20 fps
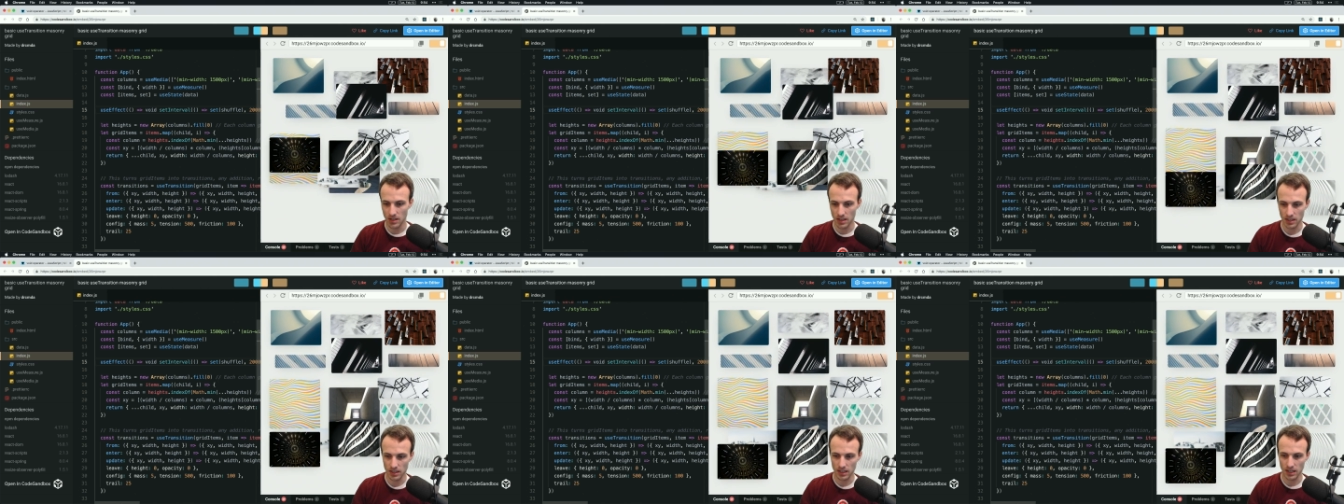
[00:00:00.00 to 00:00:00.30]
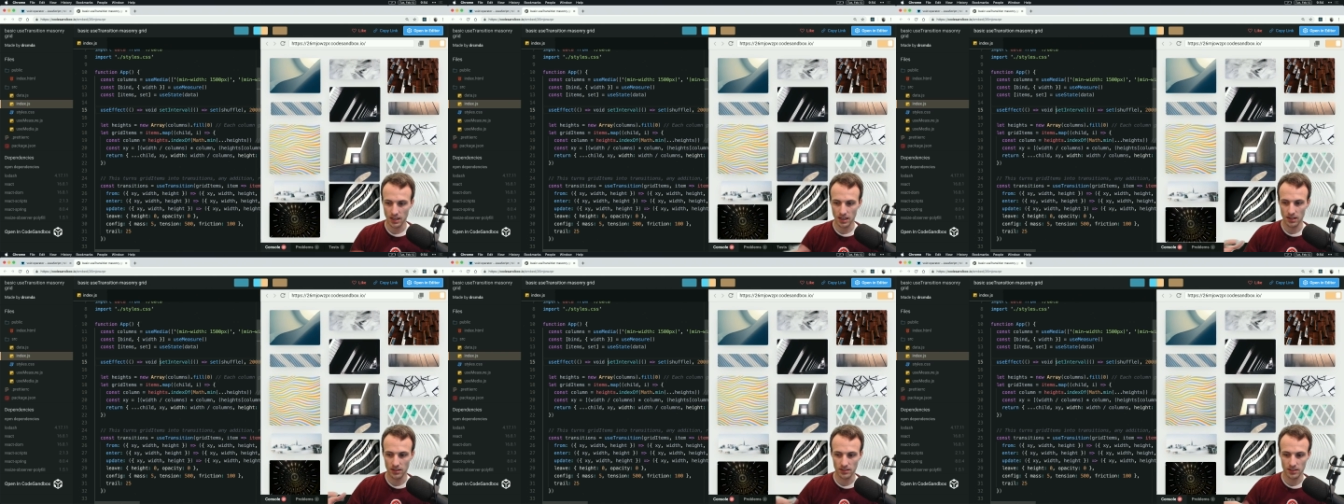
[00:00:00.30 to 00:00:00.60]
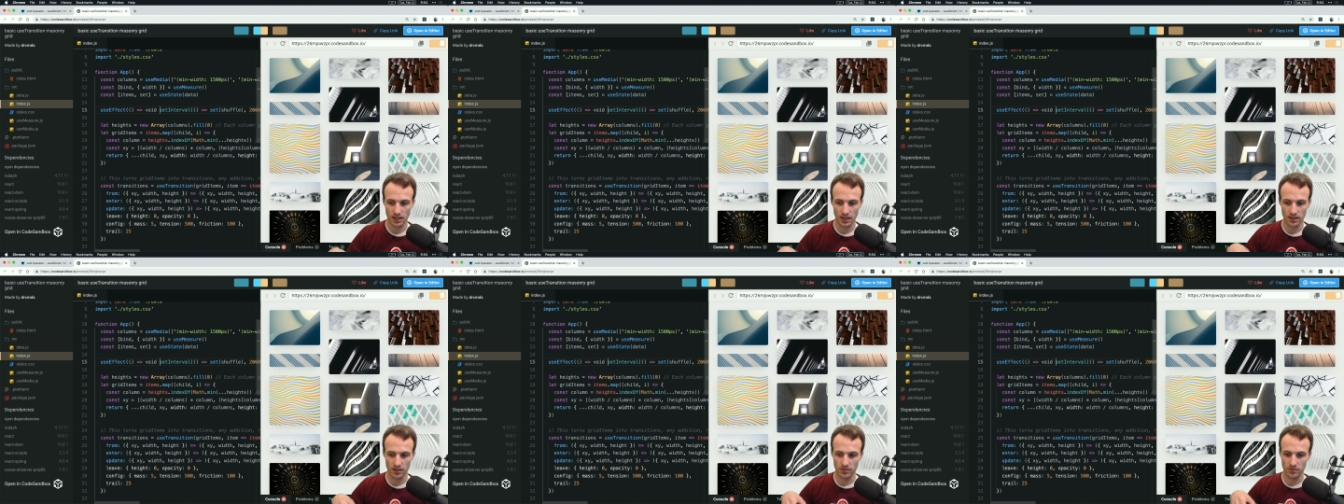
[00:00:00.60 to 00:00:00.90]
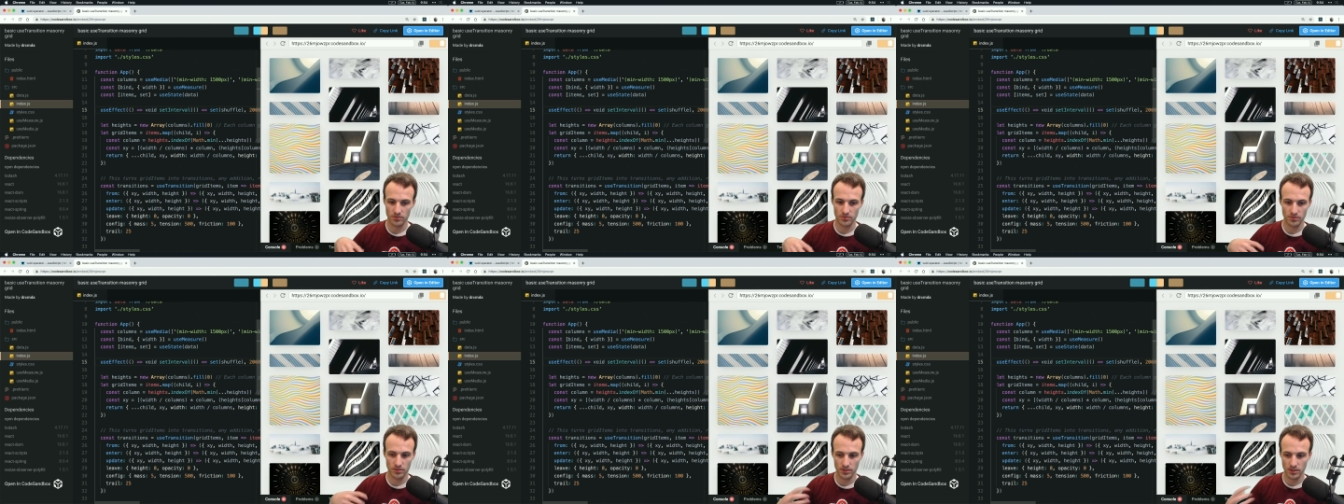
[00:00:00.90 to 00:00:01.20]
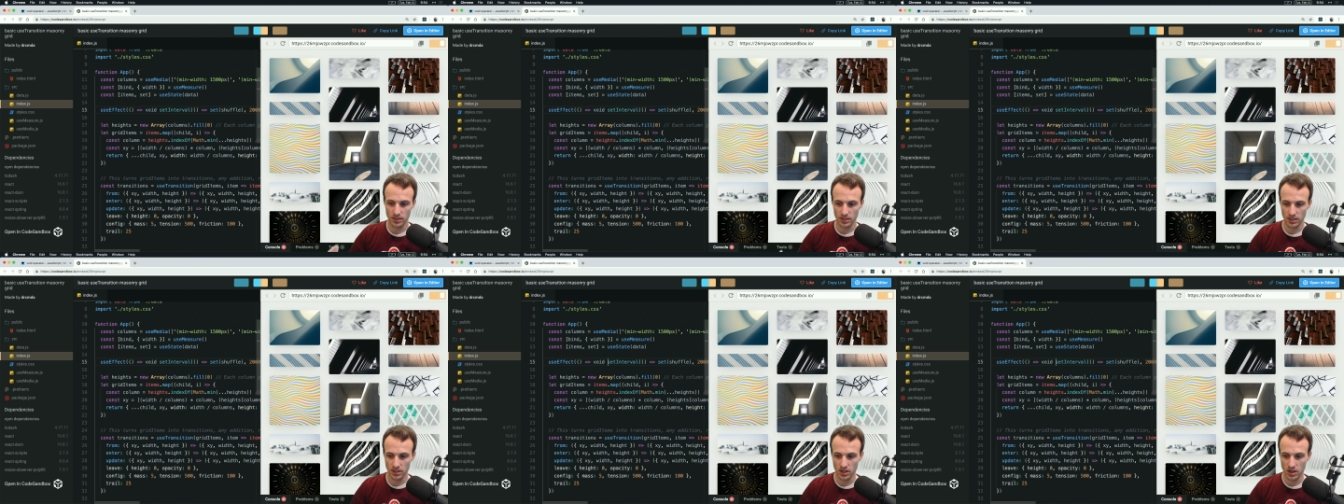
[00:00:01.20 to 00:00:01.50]
uh, kind of
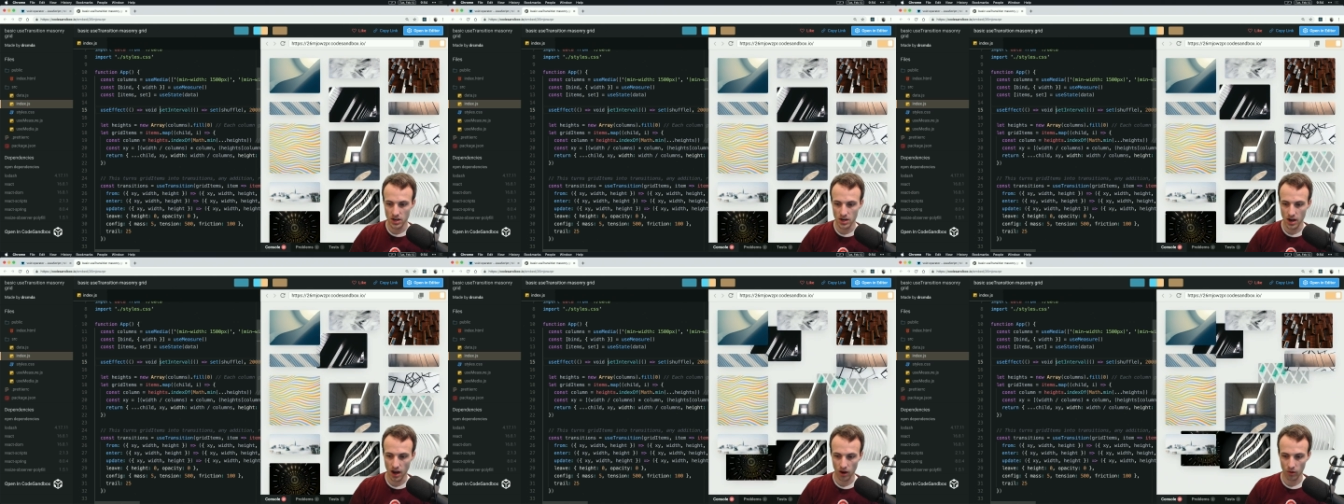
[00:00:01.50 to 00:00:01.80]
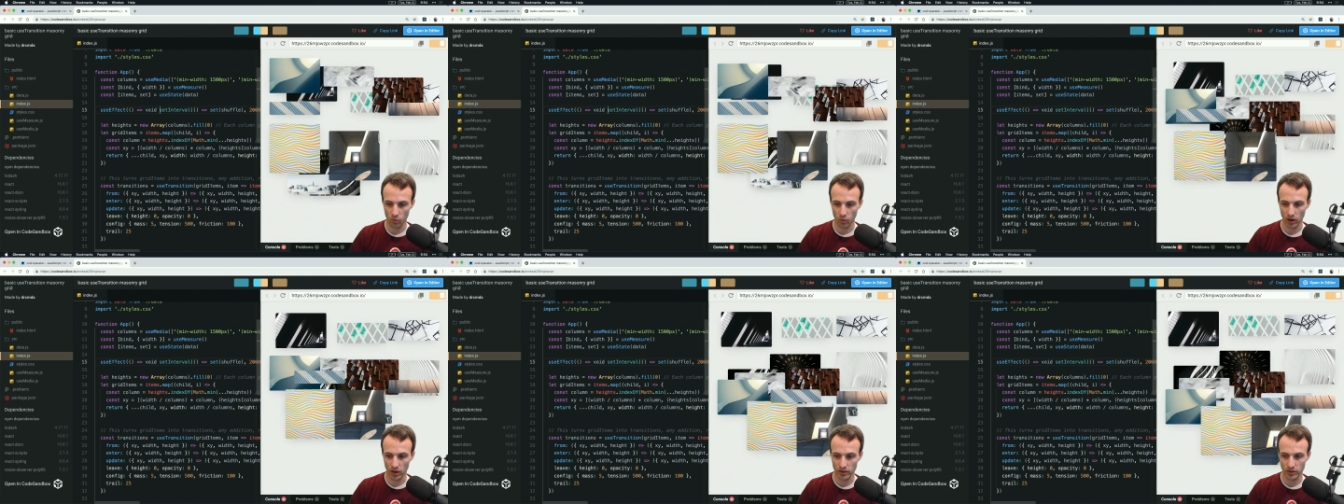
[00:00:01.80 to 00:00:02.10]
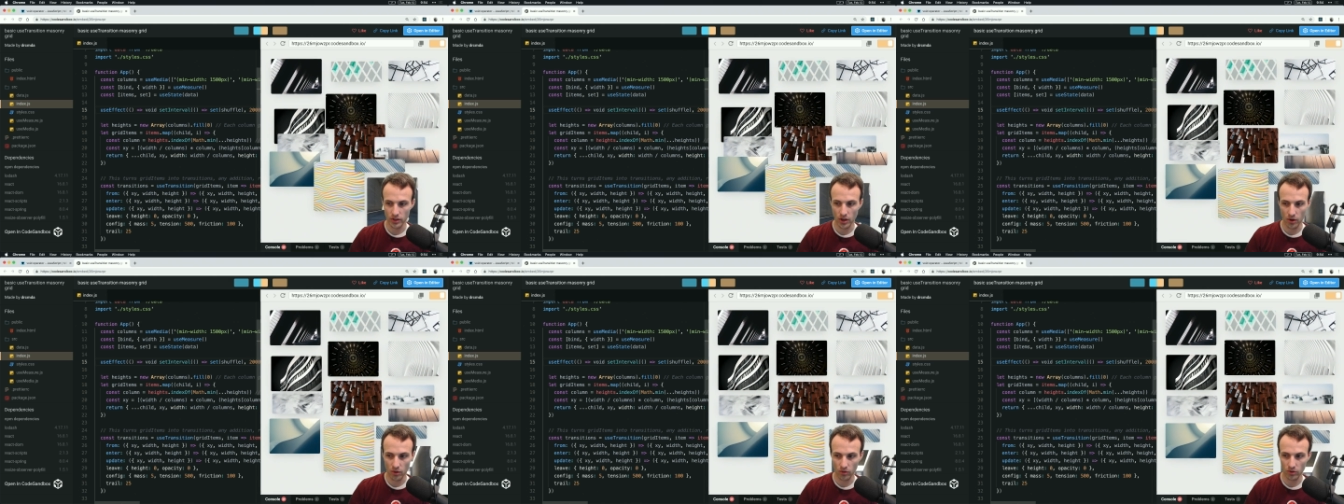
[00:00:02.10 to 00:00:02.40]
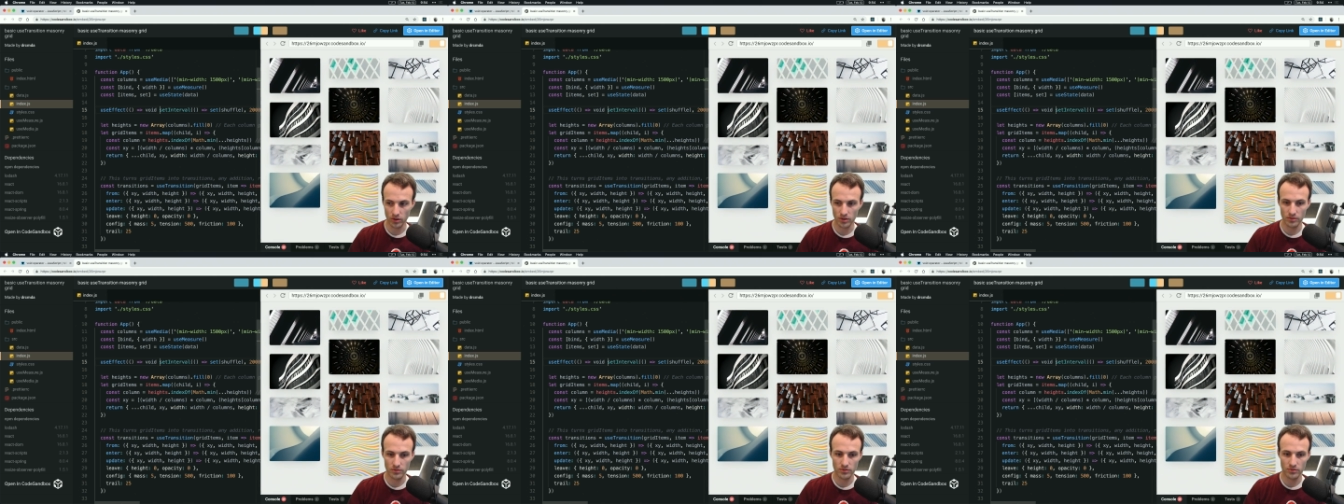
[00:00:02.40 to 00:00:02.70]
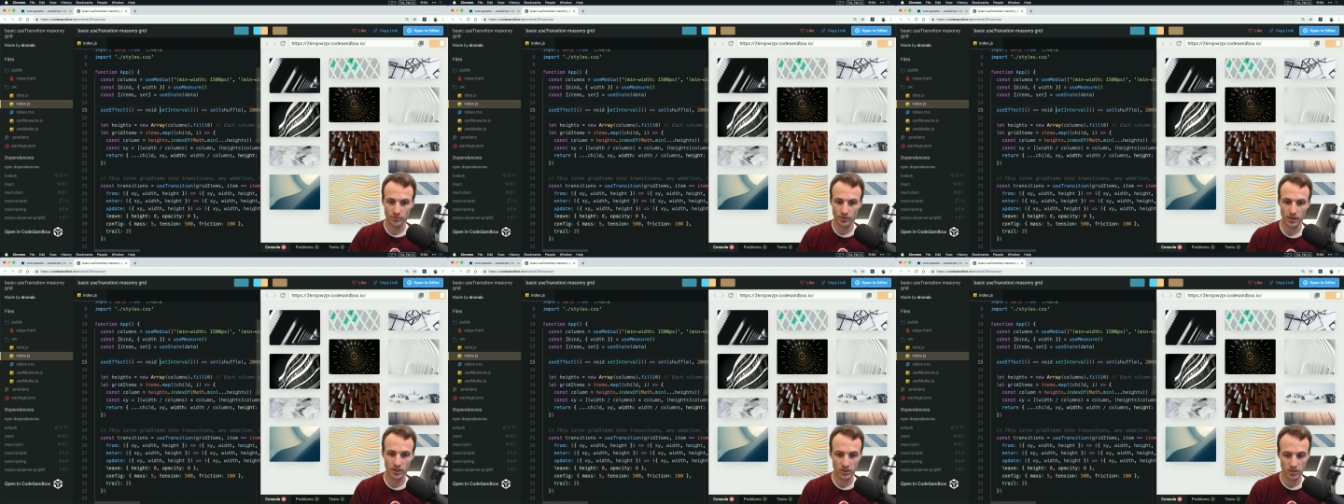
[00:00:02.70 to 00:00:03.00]
not well known
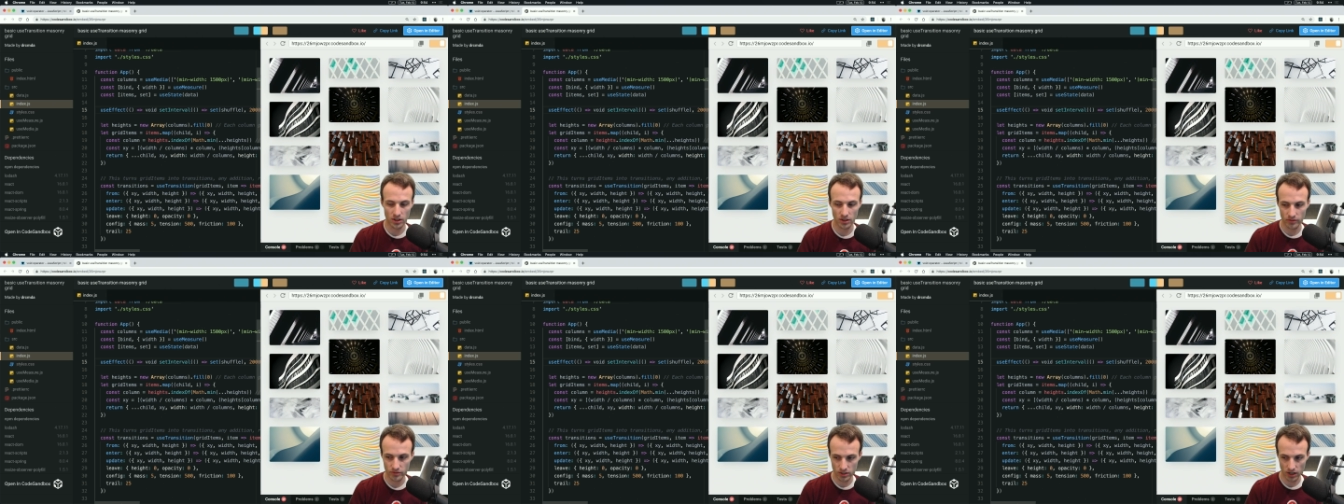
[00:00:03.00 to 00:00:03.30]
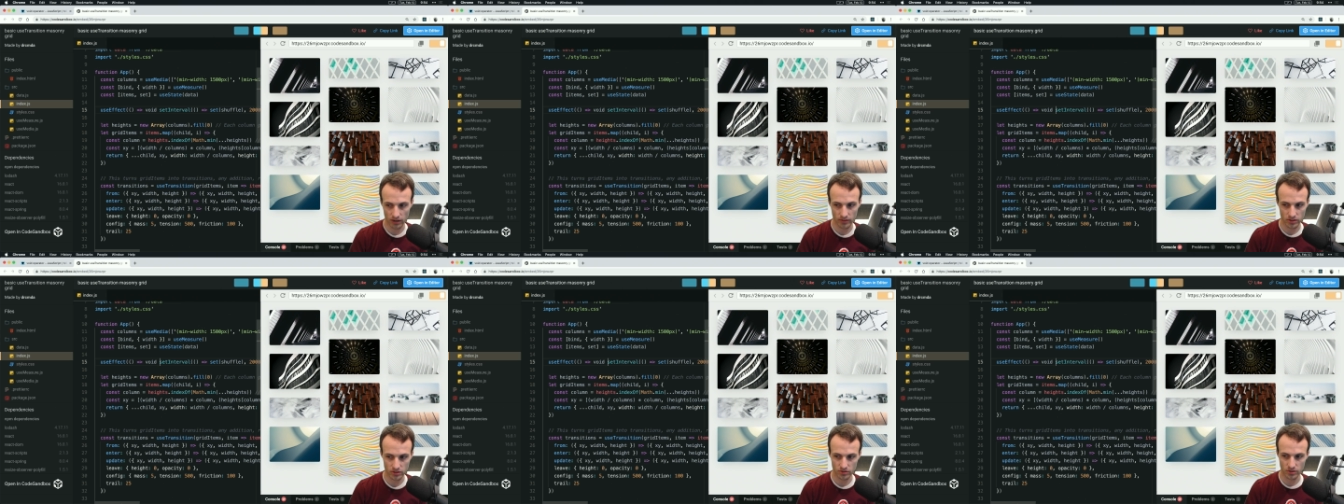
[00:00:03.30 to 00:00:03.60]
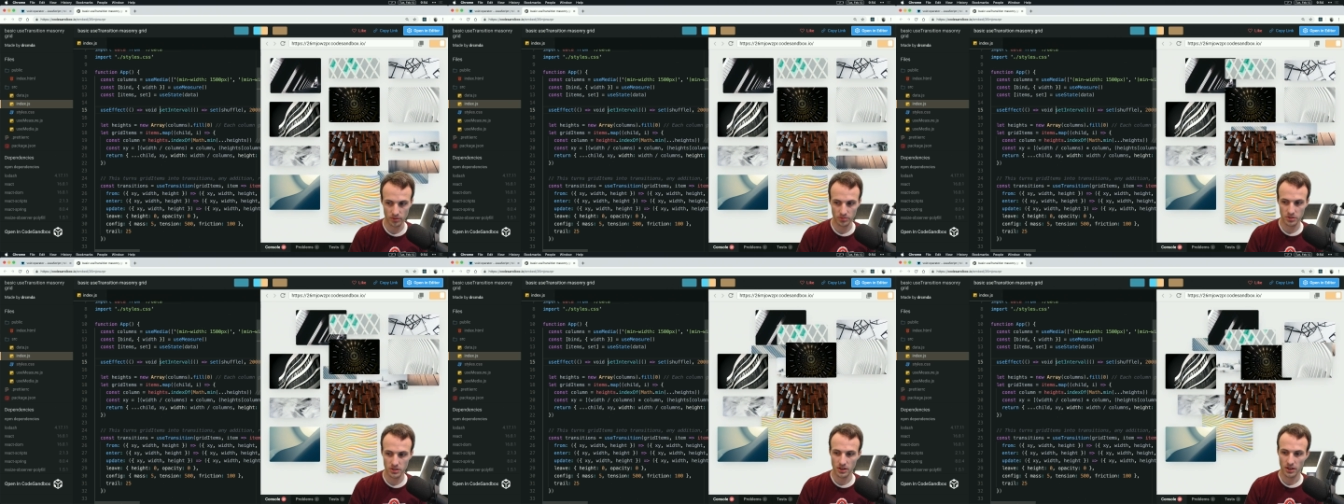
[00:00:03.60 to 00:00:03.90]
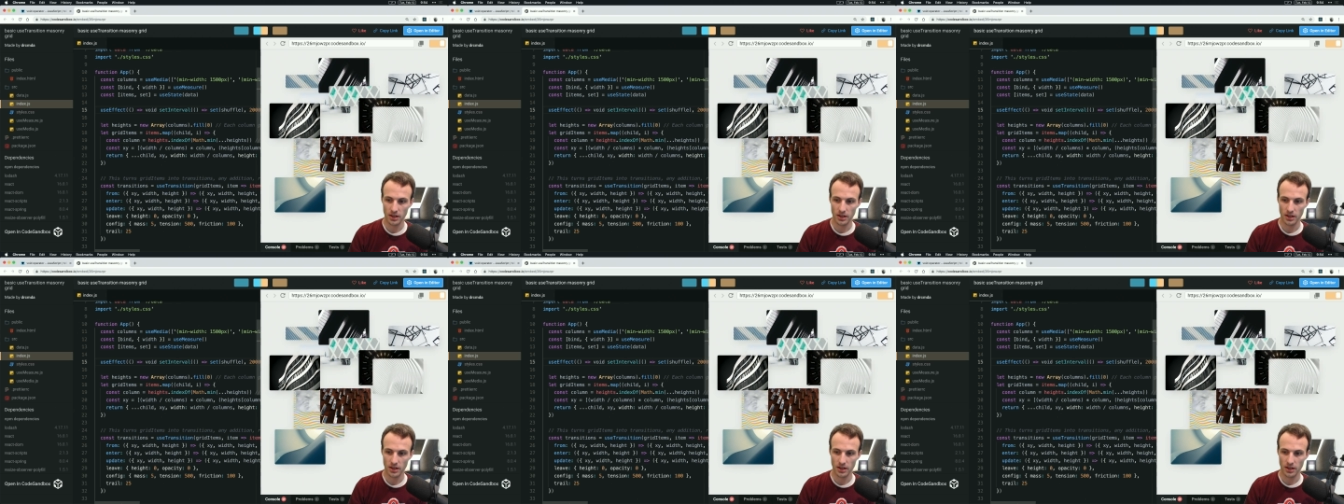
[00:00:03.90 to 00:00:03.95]
feature of JavaScript